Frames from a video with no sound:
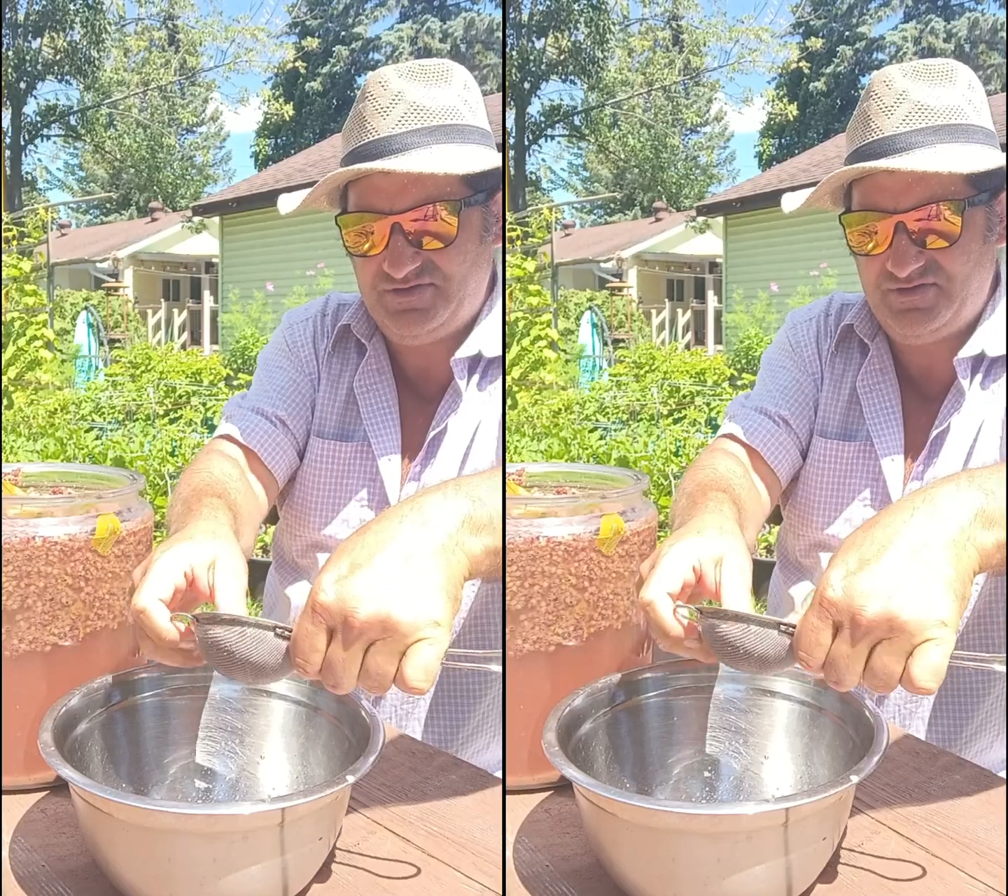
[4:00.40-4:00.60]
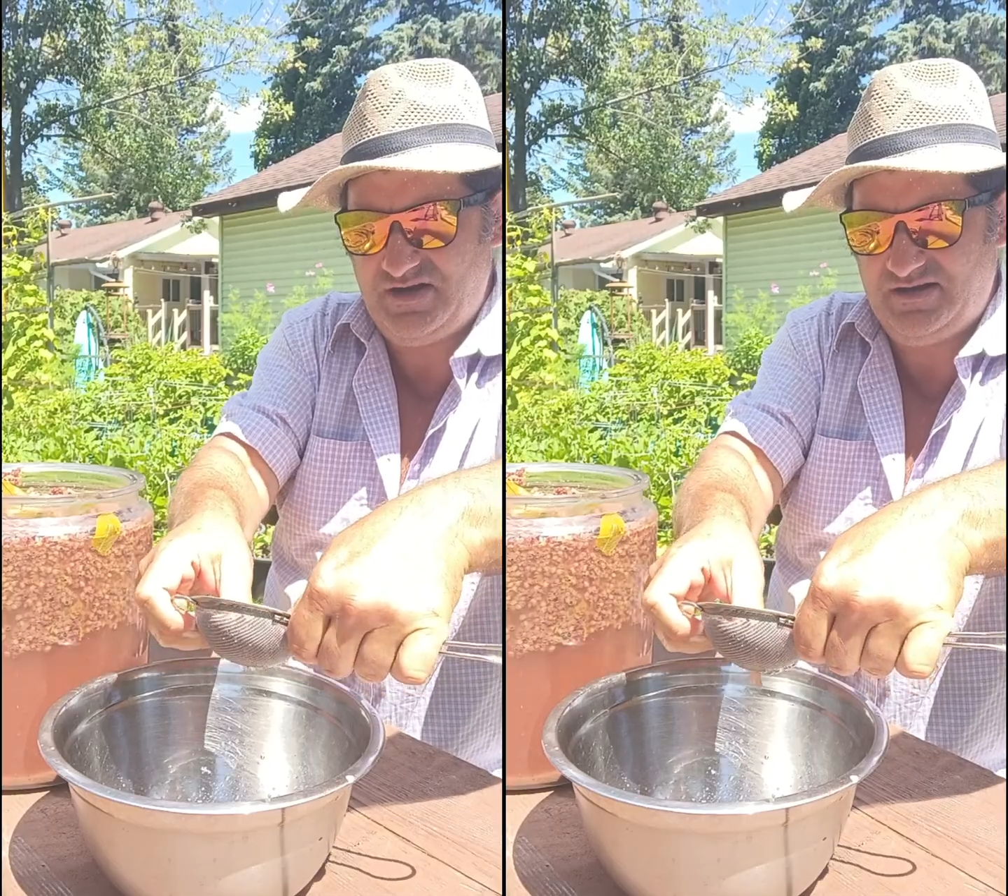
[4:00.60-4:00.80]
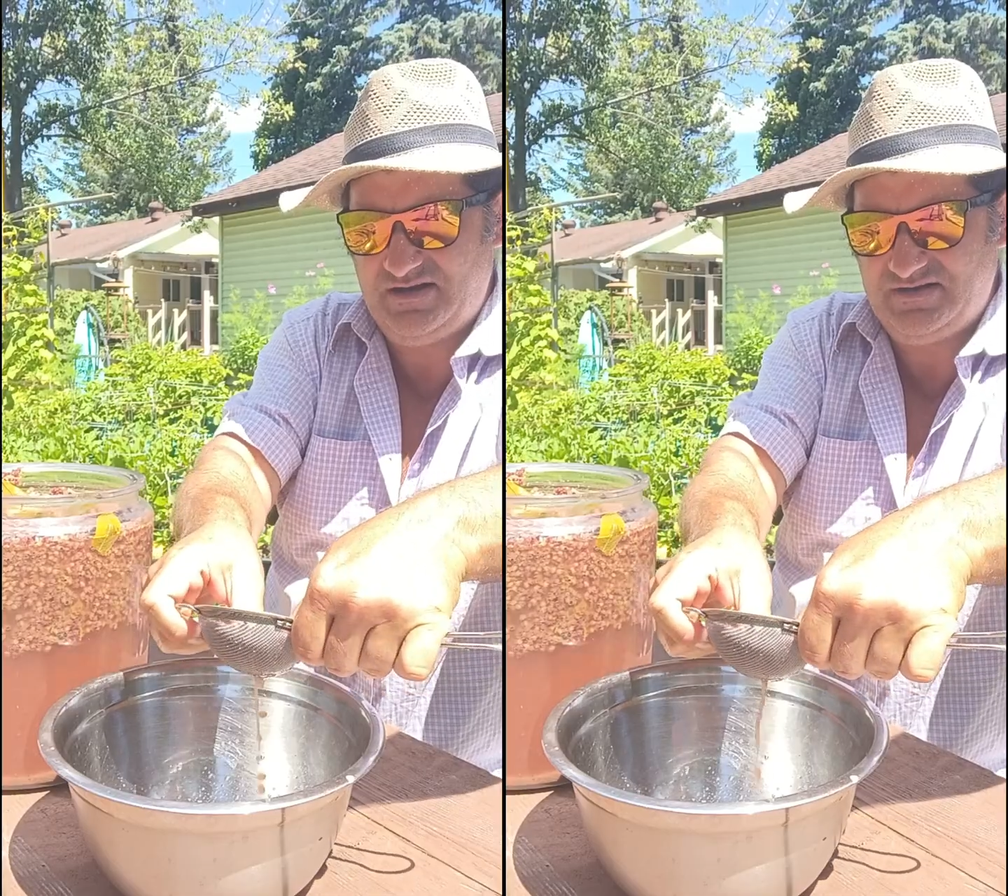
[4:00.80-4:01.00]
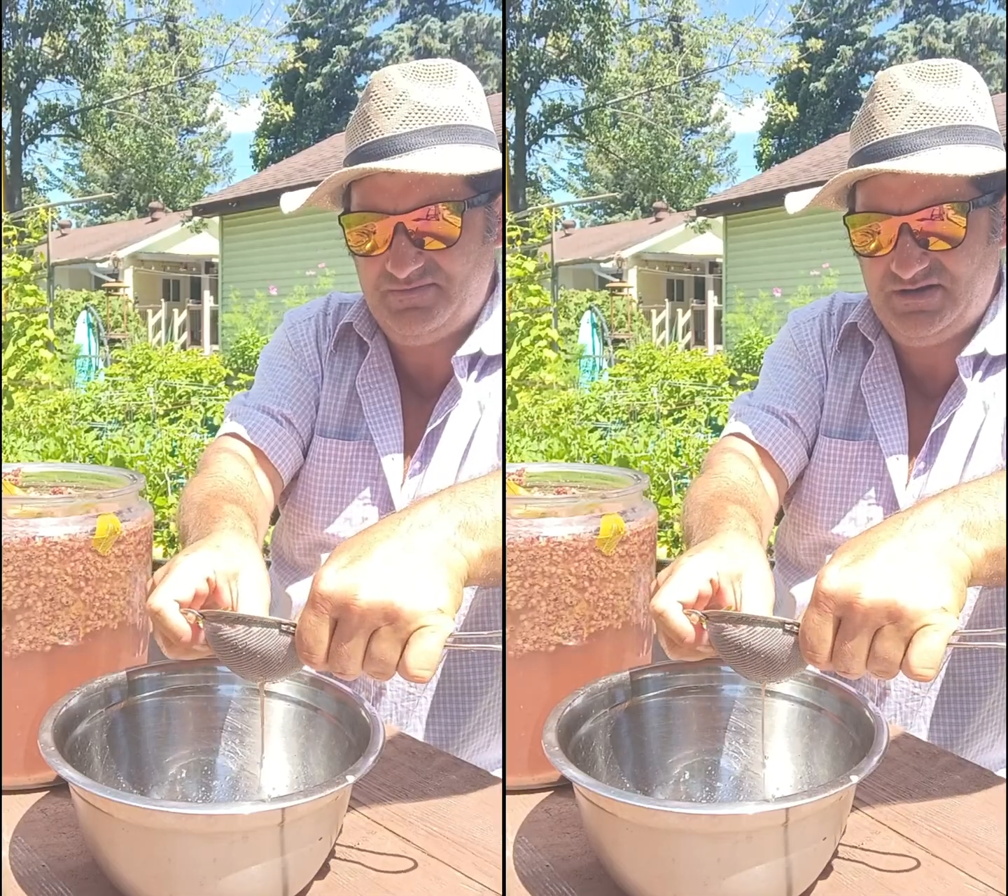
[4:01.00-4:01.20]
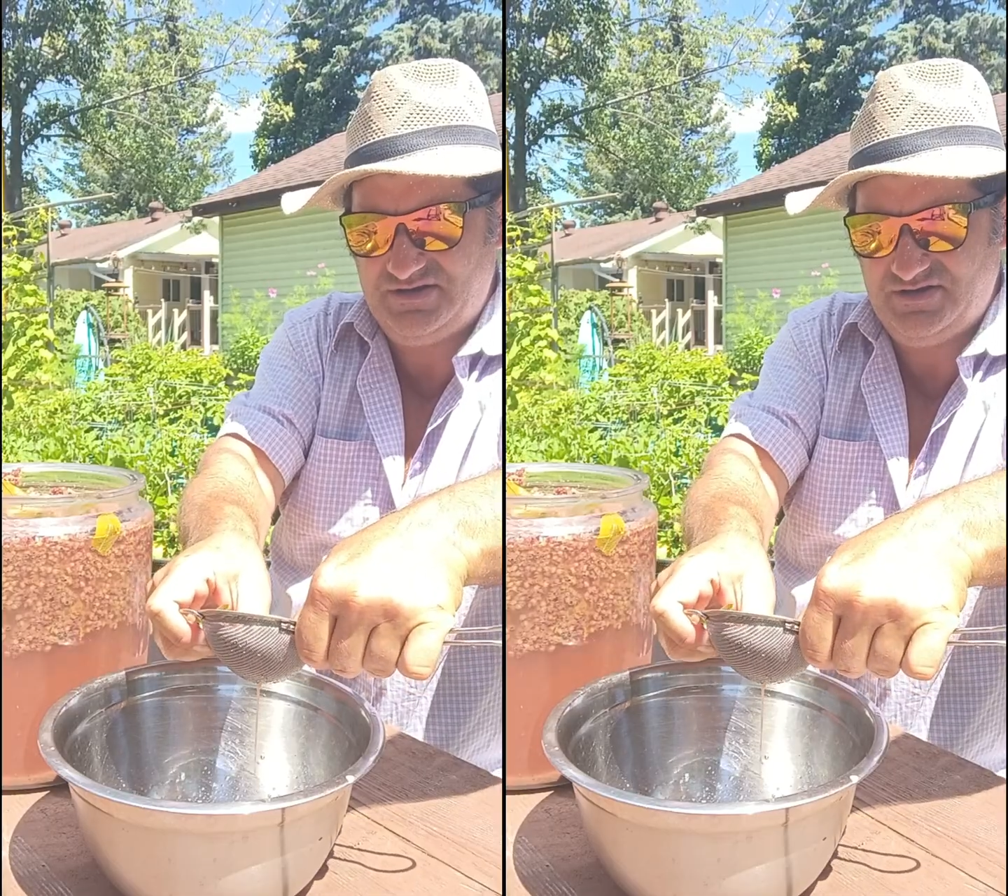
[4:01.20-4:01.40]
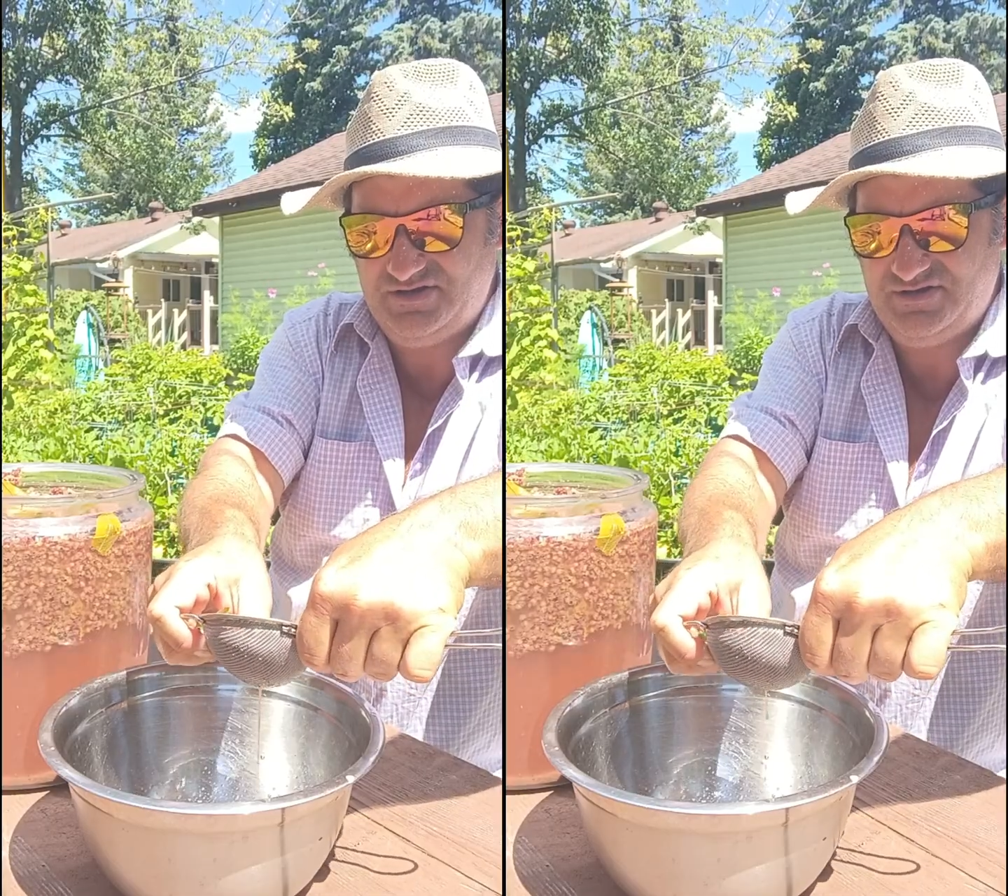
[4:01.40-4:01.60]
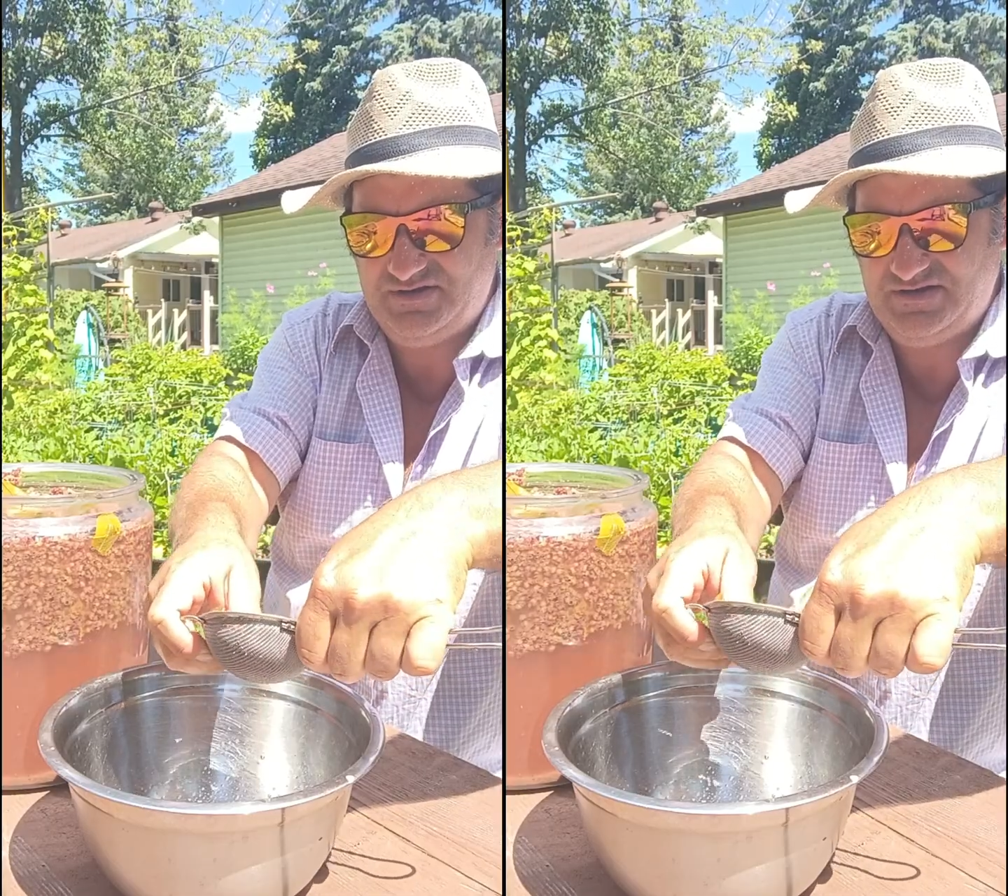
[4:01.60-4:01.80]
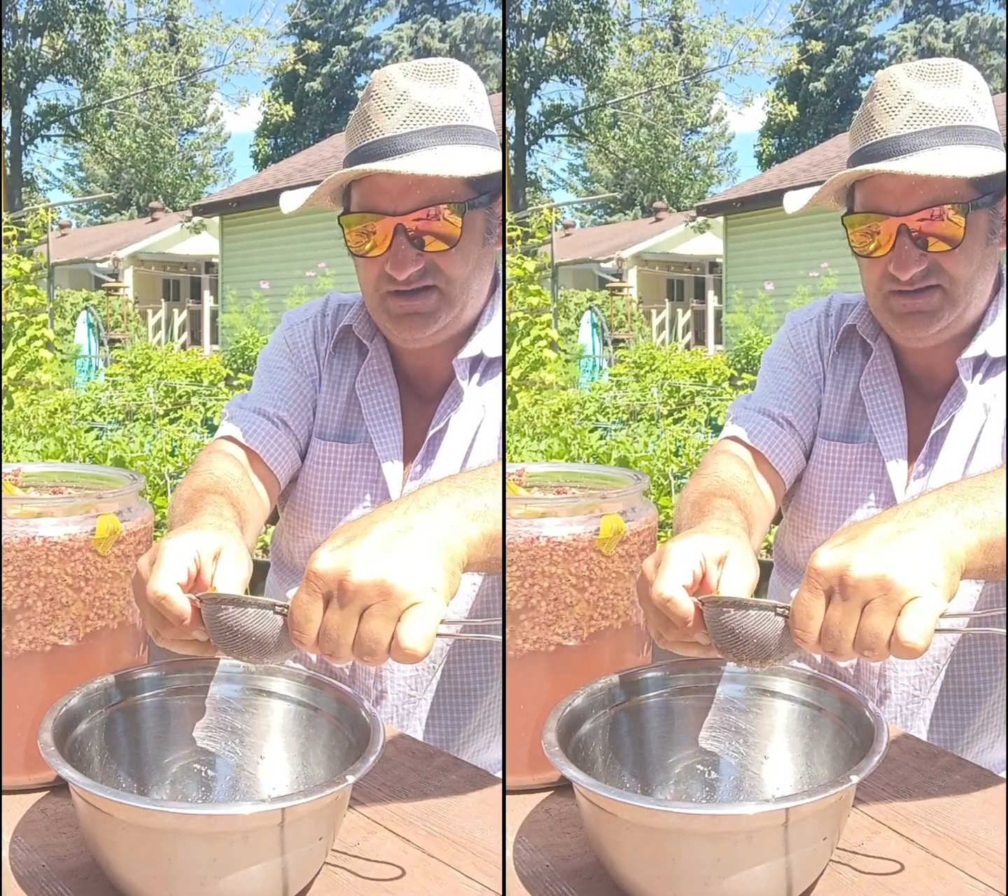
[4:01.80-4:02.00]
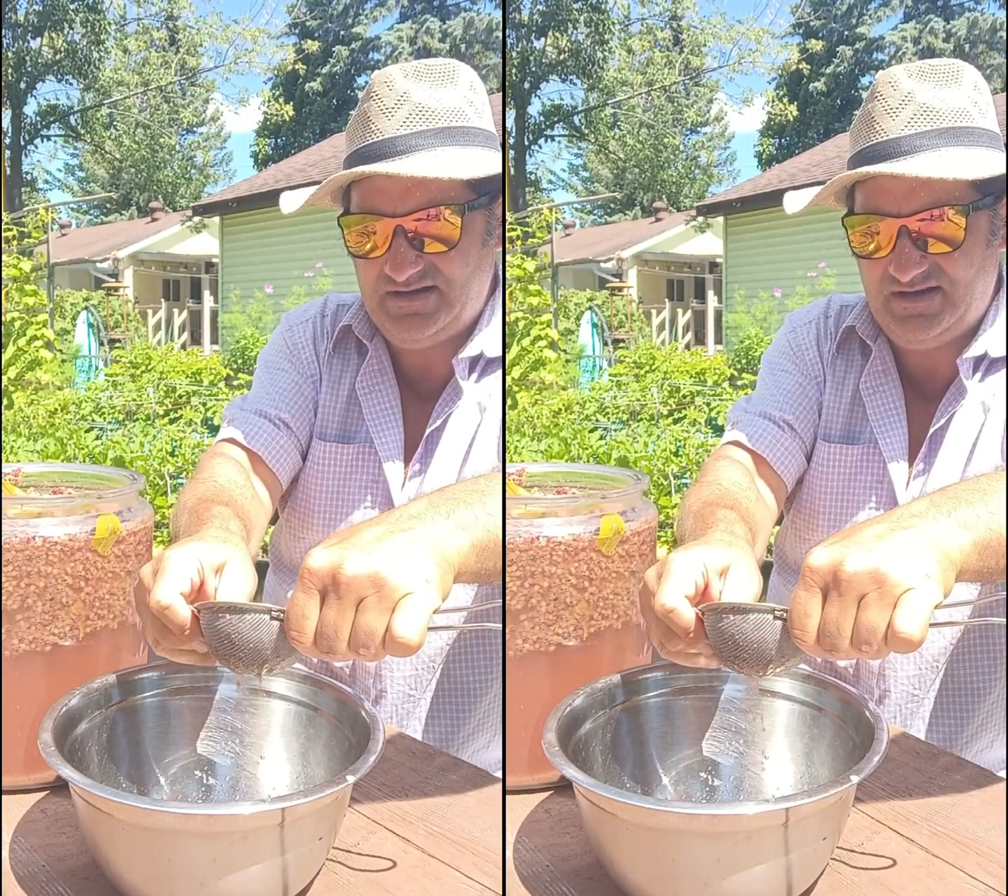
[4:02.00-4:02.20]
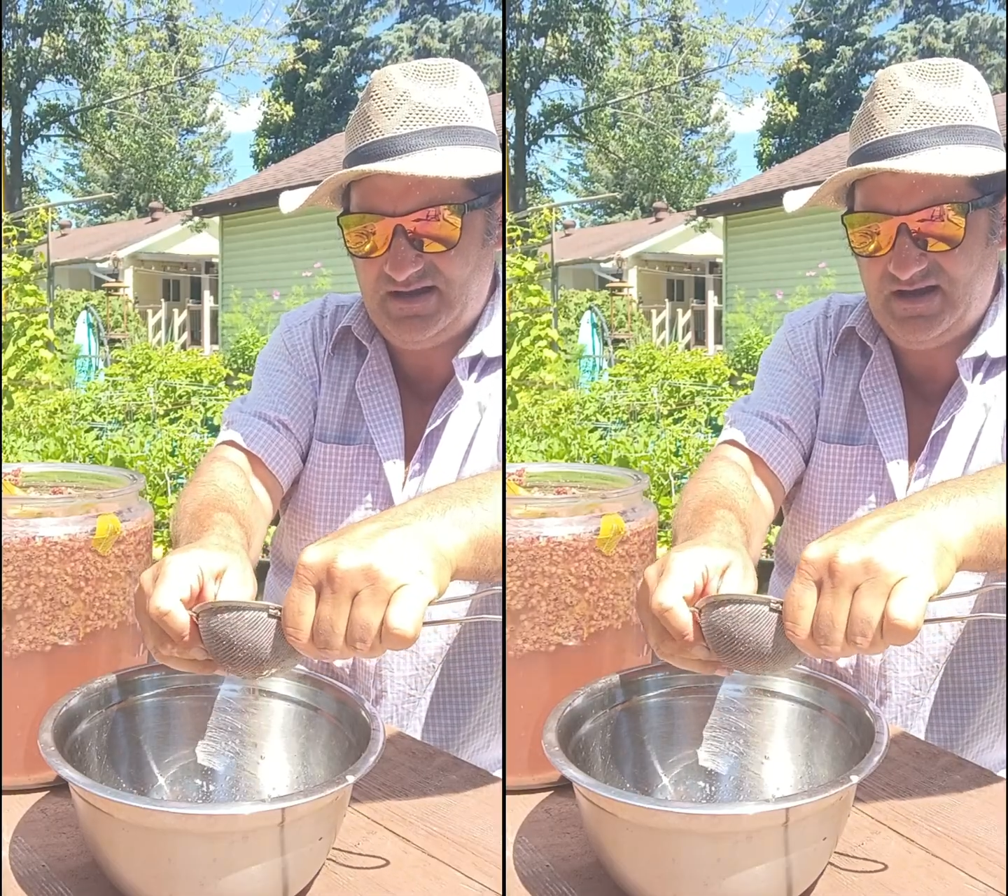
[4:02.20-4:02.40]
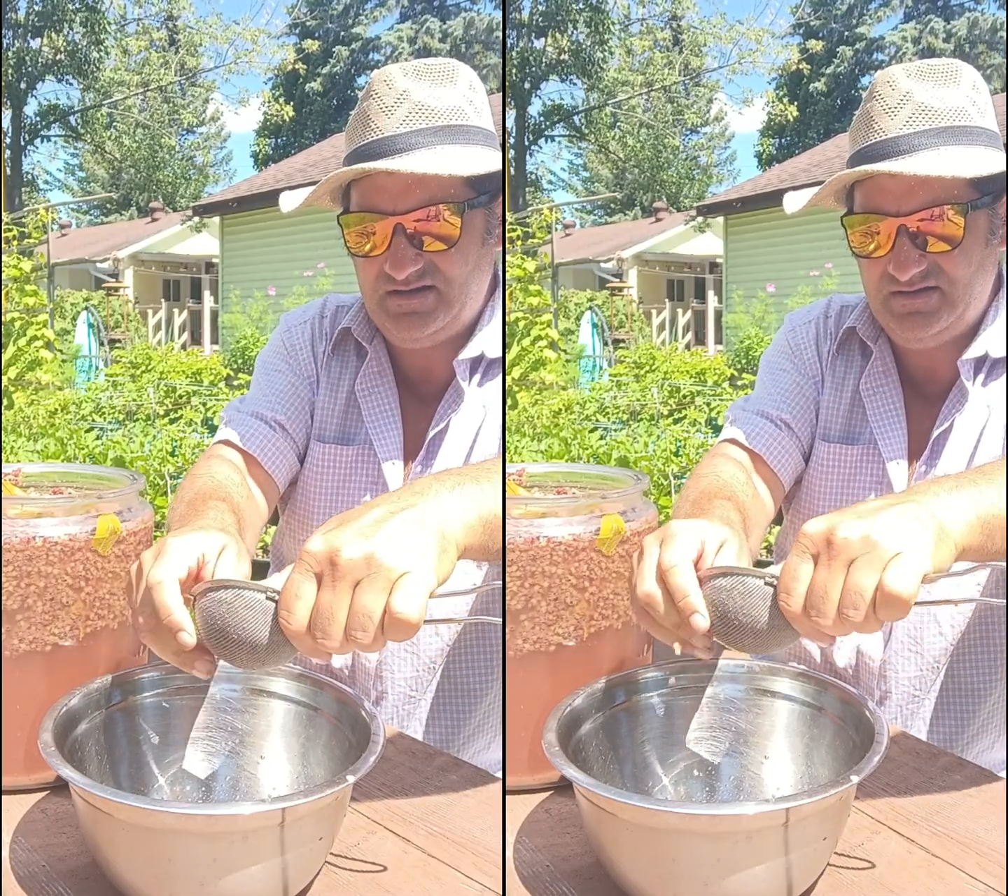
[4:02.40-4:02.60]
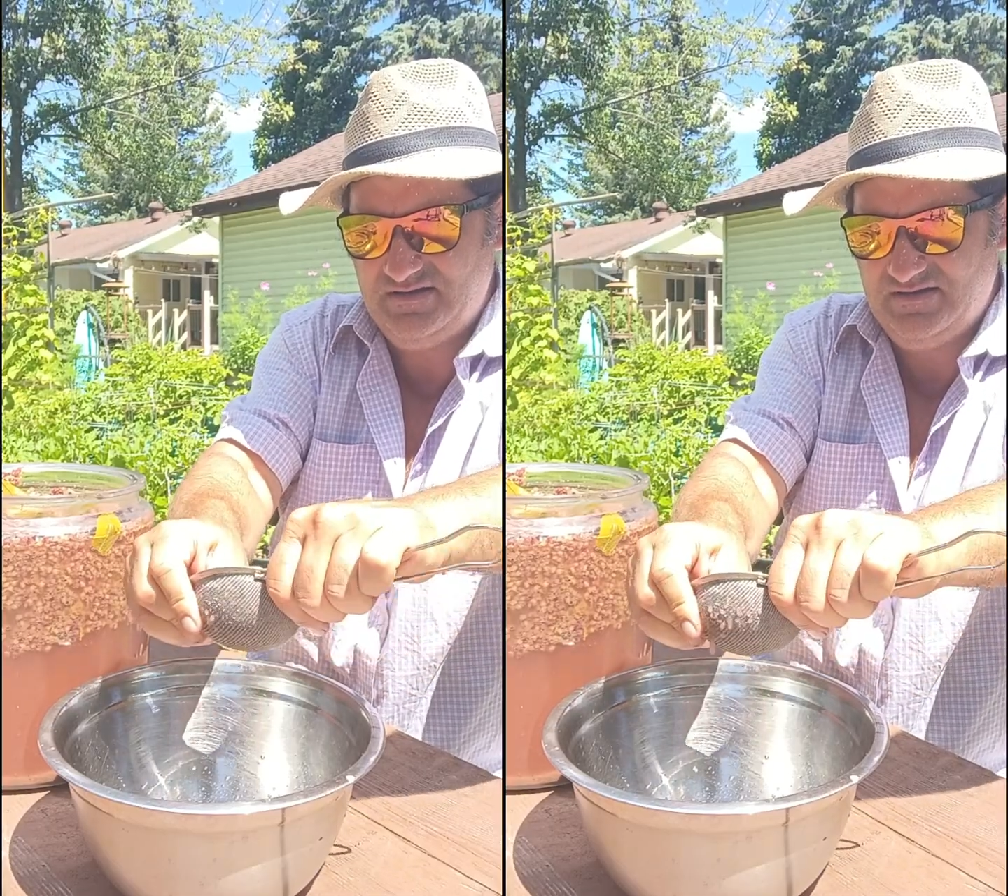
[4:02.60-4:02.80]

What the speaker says: to try to get as much of the juice out as I can.